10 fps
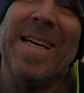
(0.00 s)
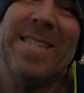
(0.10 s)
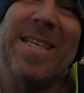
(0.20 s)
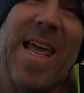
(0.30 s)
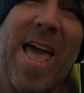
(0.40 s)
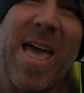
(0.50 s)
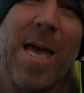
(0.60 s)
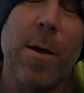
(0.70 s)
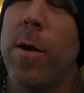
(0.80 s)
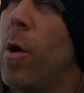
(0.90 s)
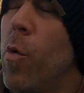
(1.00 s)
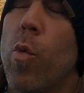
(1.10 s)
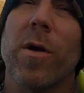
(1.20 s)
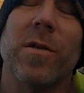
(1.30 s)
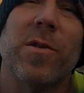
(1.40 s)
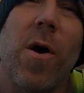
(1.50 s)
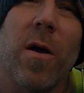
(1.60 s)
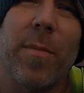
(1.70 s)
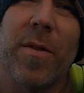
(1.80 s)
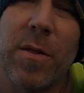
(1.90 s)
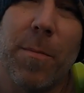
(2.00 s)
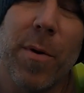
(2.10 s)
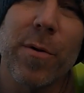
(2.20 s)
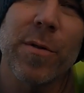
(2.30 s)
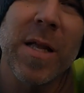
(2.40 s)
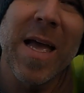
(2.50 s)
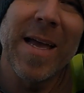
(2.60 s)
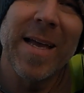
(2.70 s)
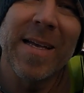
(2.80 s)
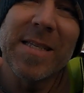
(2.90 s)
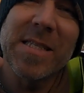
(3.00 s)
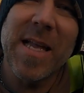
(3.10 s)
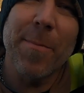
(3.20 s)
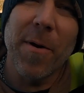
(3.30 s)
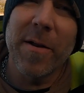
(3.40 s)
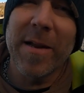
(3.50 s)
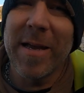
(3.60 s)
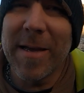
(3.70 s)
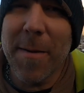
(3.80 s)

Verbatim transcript: and today we're going to talk about the Burton Step On